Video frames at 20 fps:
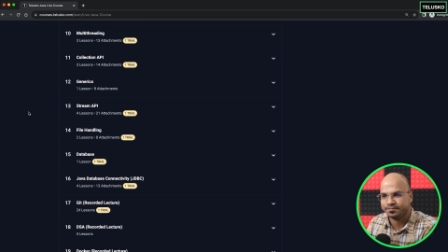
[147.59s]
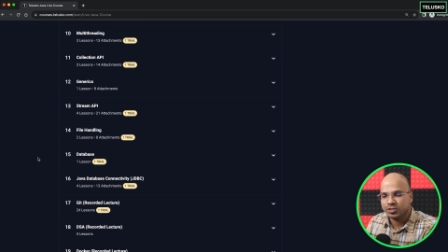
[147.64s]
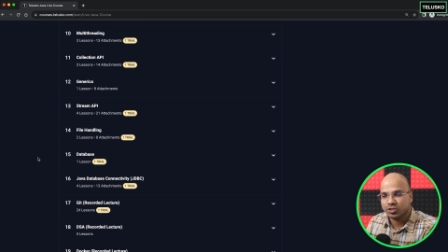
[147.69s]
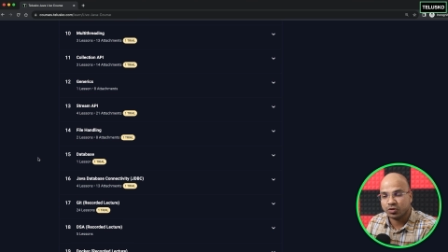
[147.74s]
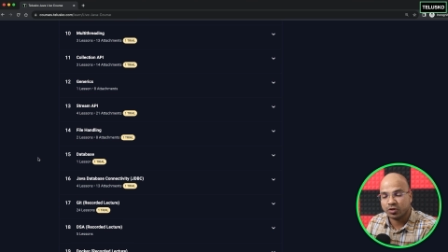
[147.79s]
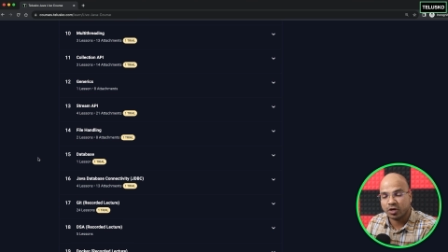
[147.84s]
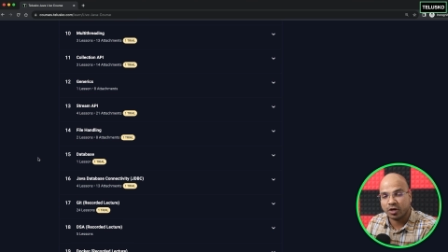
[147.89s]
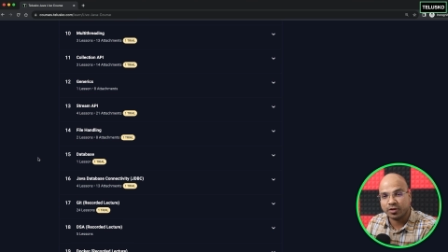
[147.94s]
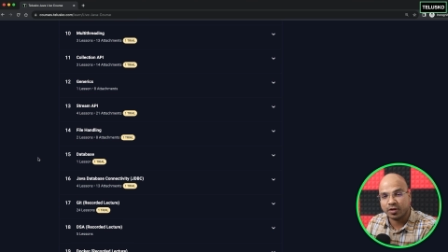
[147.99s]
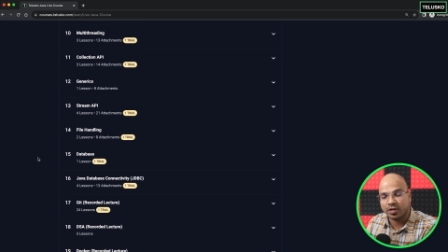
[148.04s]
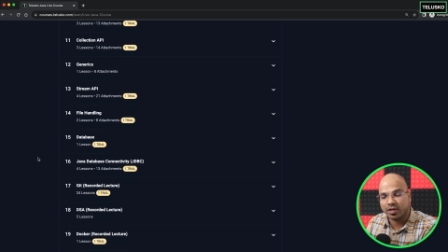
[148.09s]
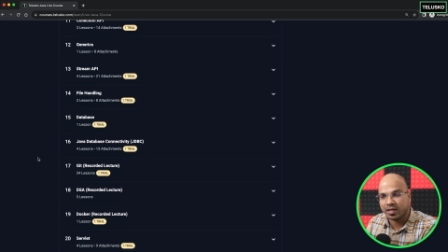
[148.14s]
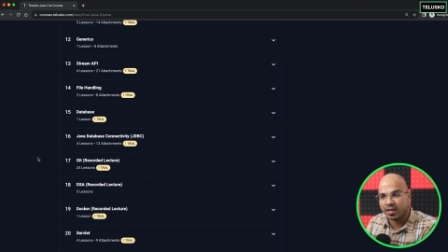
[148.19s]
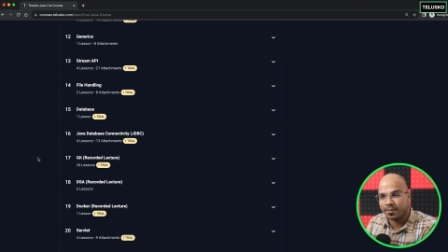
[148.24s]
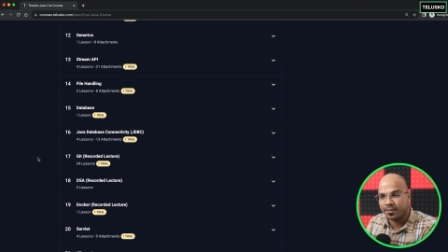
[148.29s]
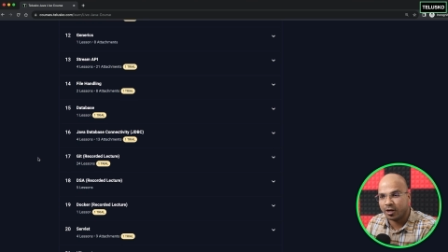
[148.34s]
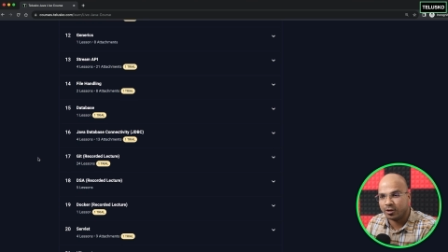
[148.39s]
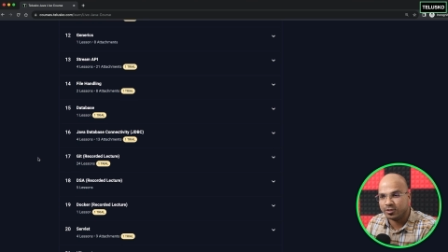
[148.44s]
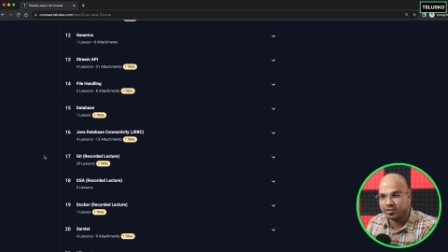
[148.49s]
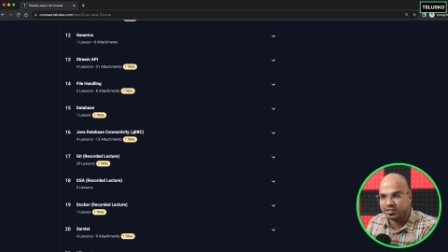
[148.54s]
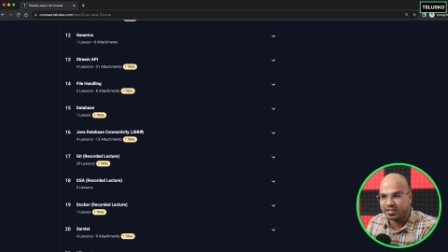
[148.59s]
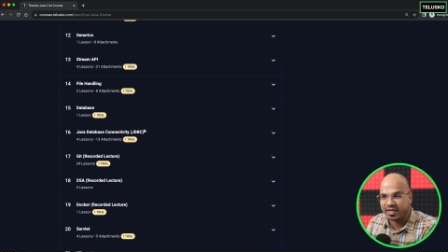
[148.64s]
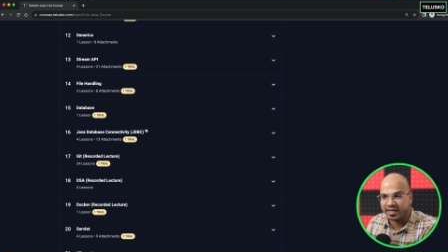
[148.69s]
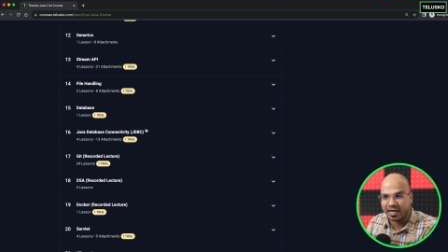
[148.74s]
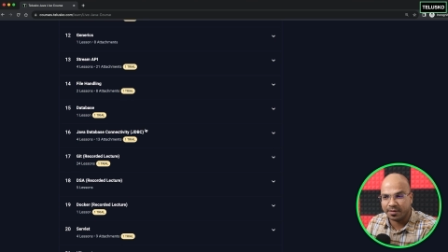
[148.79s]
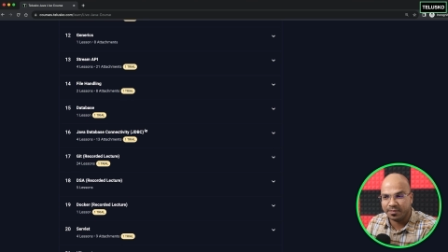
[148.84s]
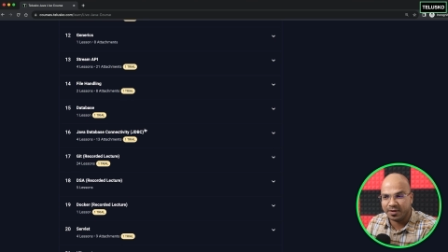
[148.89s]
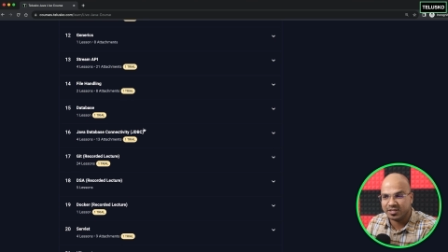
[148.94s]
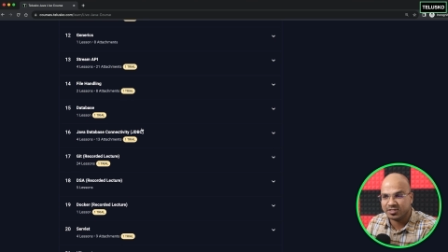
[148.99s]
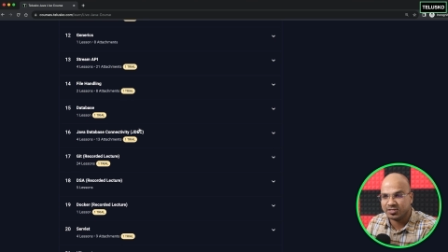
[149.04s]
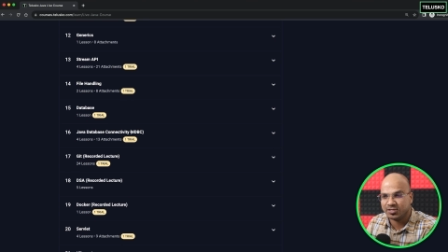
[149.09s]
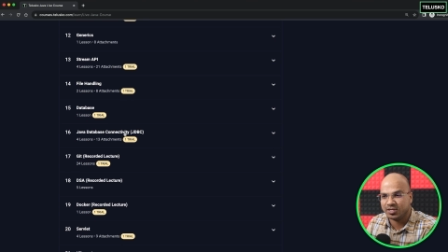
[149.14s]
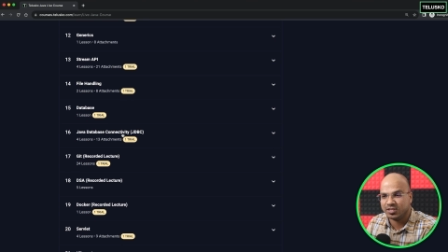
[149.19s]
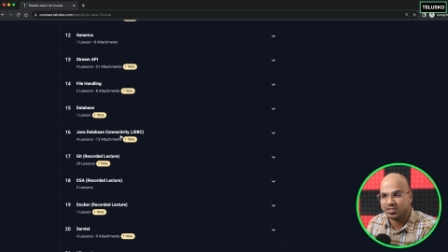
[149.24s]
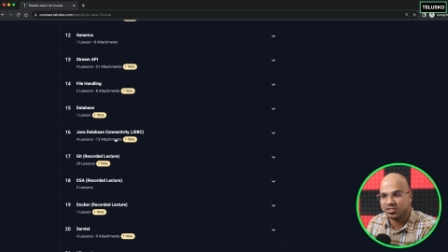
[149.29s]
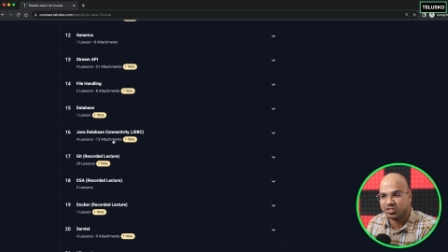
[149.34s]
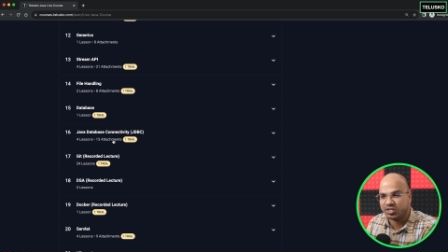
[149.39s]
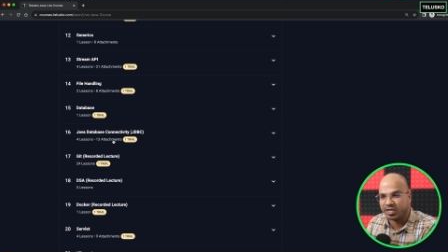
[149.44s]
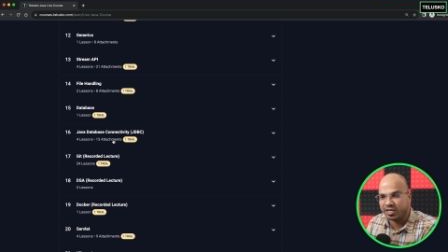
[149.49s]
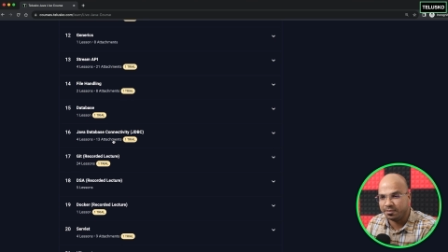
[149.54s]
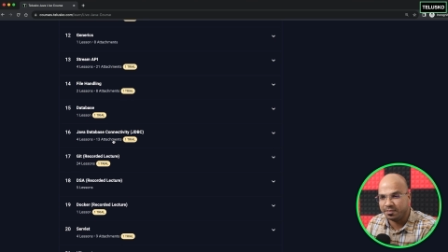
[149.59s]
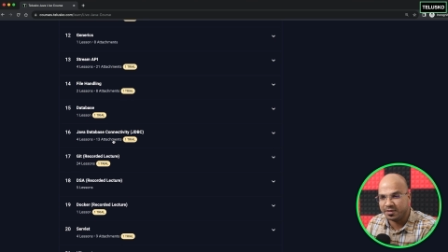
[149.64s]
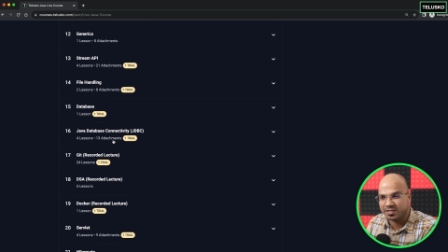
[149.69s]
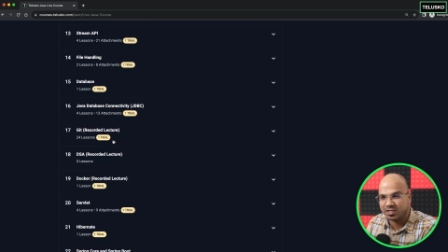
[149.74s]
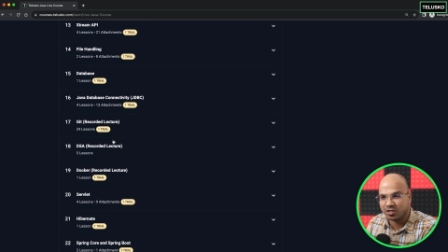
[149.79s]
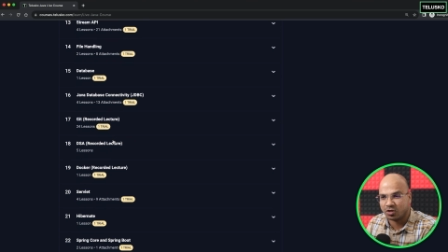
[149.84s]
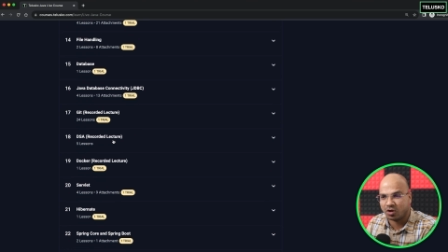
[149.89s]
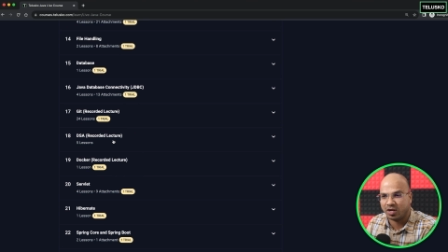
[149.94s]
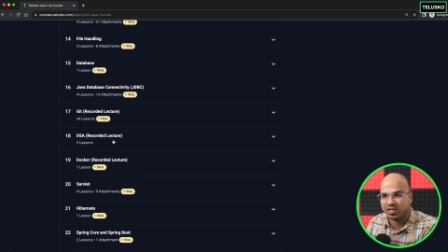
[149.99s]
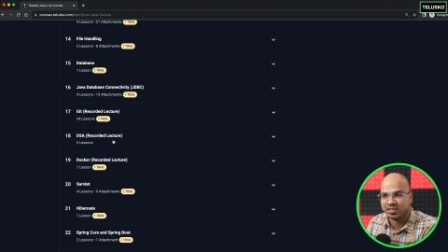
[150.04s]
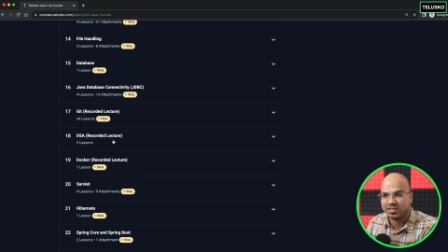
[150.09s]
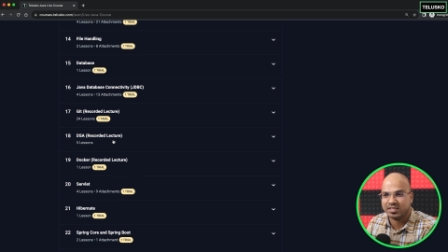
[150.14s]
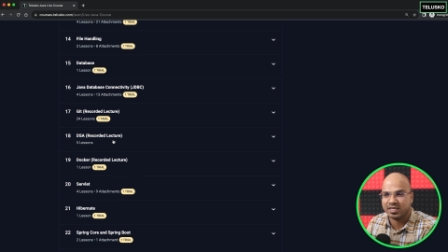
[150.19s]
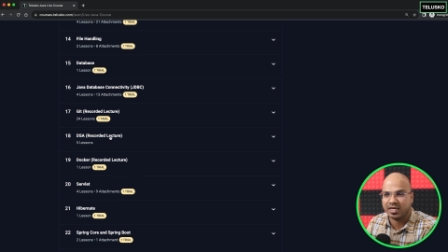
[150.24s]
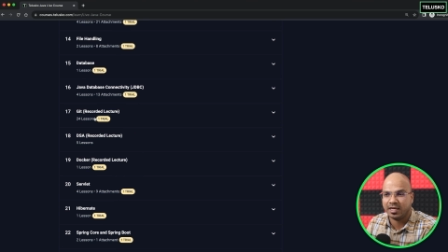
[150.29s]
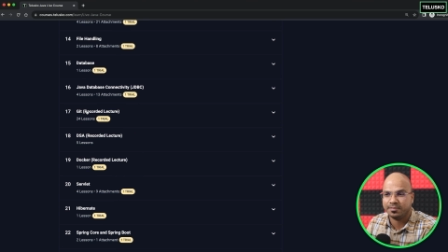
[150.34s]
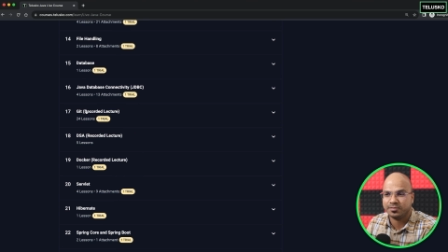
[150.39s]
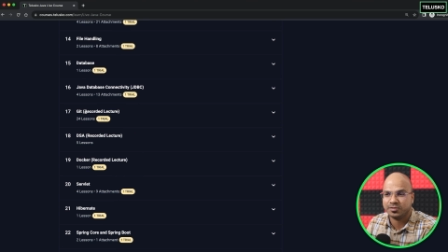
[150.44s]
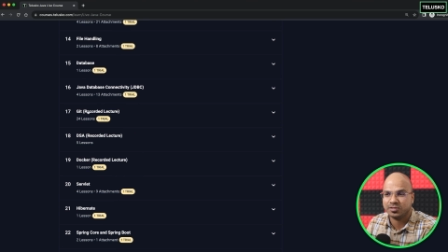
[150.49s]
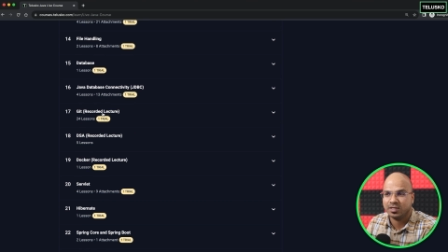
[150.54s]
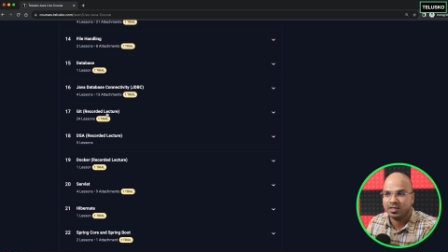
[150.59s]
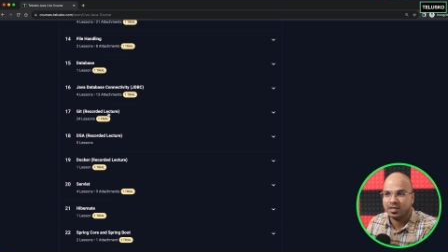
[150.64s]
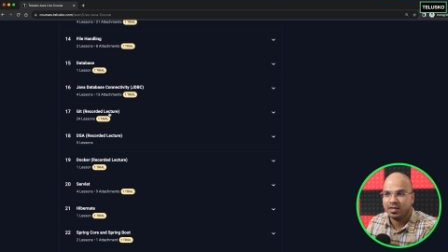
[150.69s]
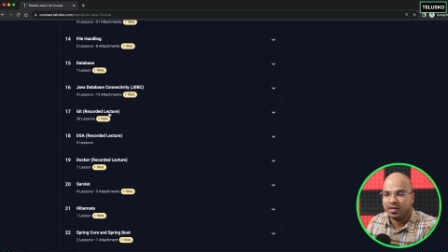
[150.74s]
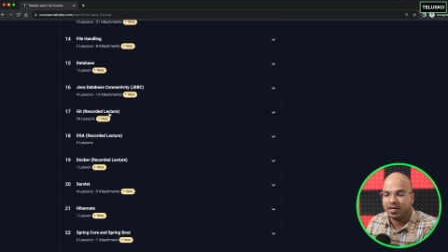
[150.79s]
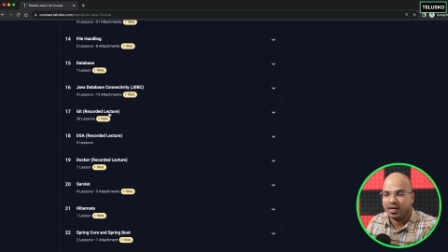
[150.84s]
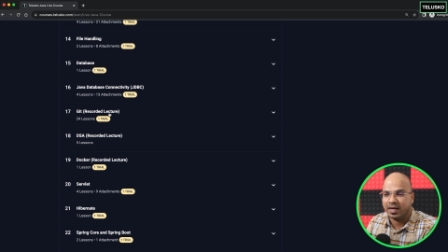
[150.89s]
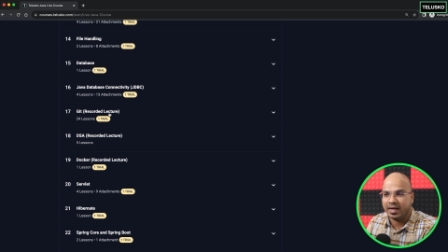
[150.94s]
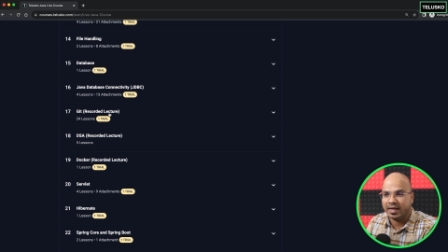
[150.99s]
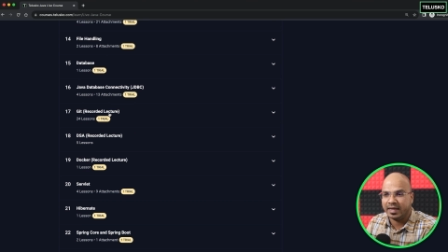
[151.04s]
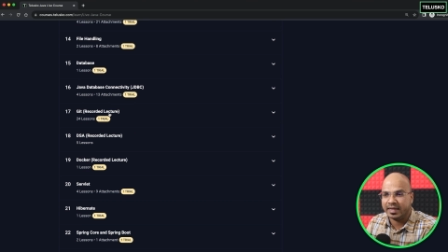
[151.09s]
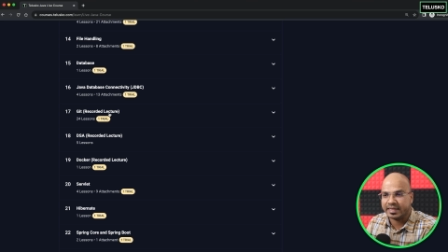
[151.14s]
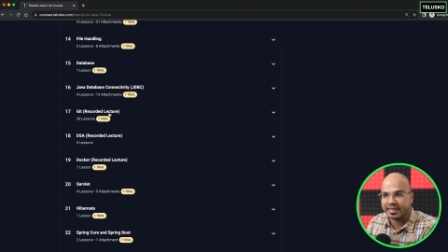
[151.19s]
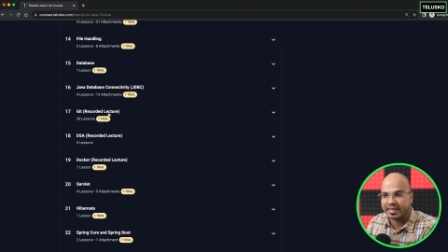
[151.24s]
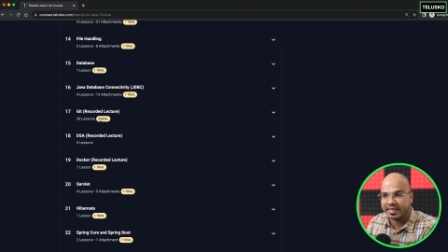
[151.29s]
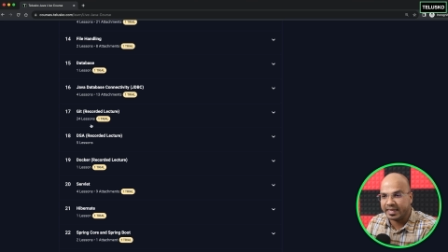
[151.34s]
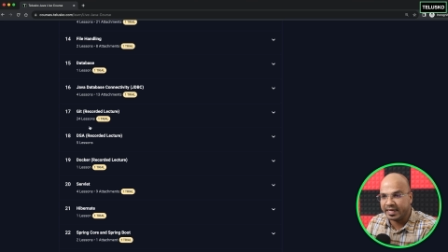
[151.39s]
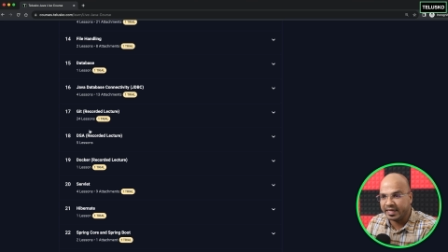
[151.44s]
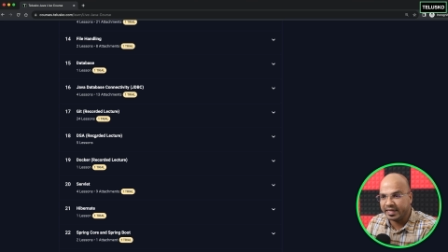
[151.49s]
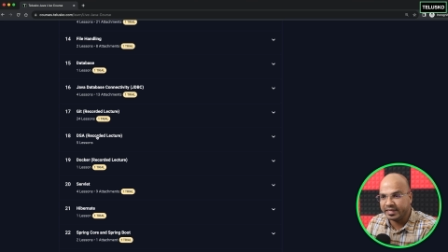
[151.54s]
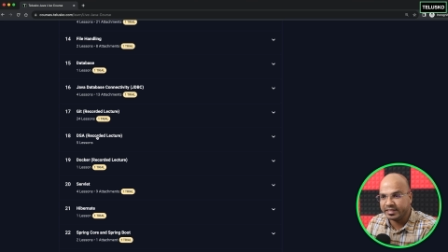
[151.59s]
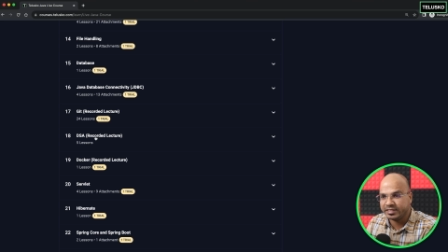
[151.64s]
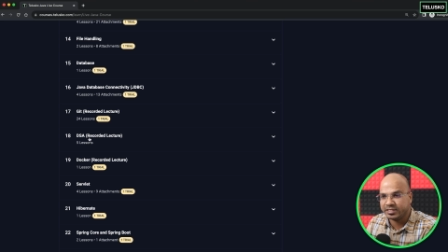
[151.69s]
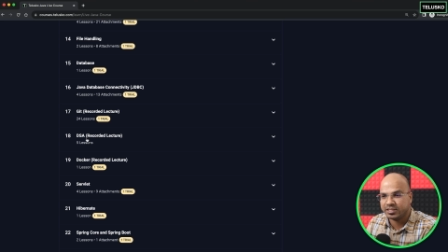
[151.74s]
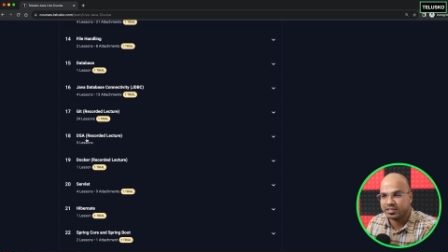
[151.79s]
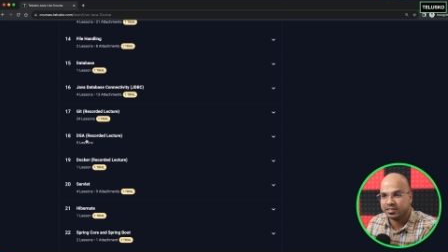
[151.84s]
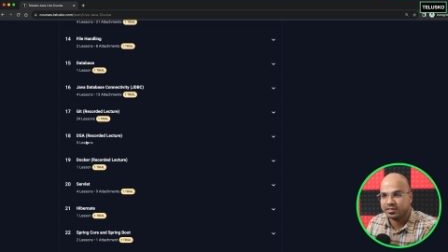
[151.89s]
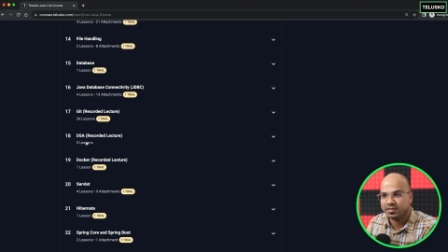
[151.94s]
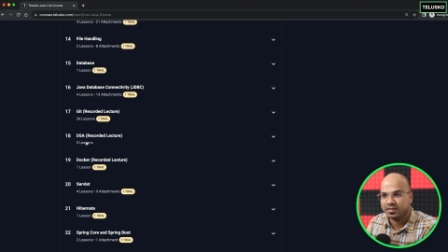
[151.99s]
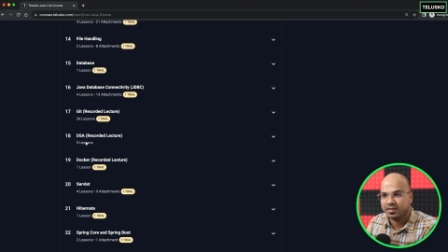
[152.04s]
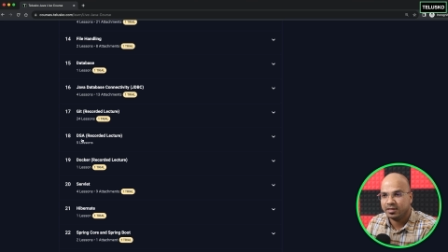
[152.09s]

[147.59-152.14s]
So you're going to learn about databases, J D B C concepts, uh, Git.